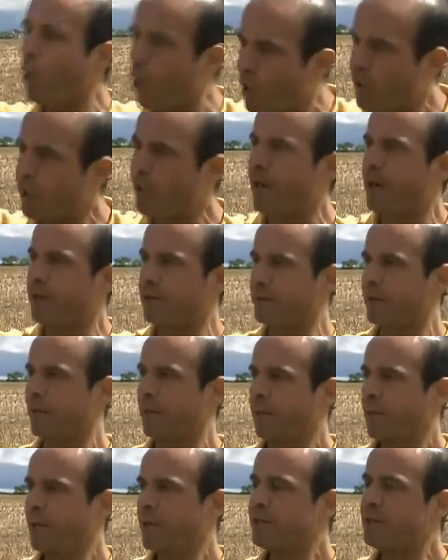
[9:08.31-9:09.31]
walk
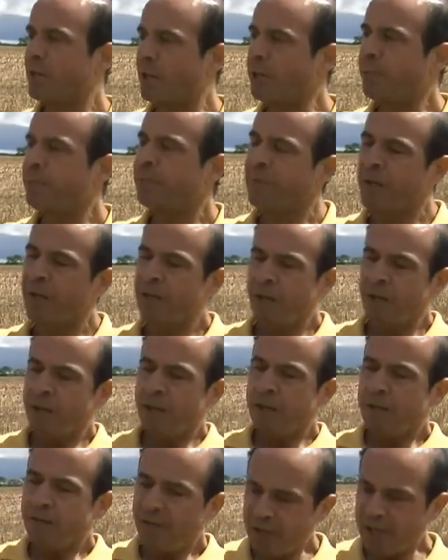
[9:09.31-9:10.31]
around. So
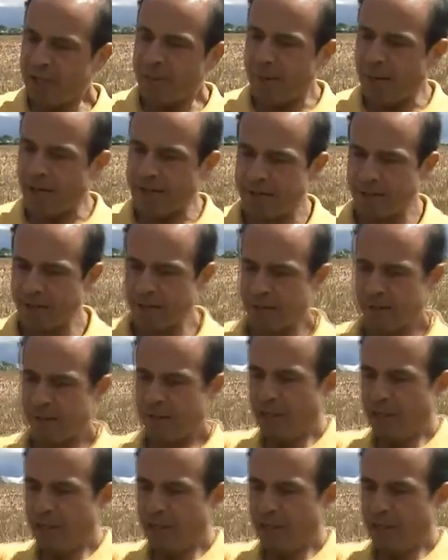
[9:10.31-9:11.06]
think about it.